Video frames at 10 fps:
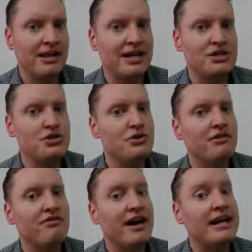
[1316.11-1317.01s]
unless you
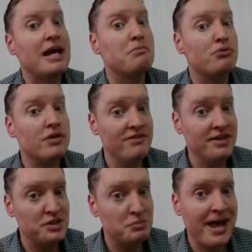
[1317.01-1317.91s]
can find a
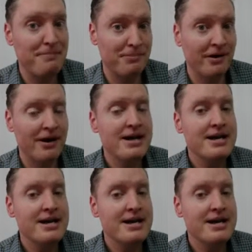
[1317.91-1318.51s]
previous paper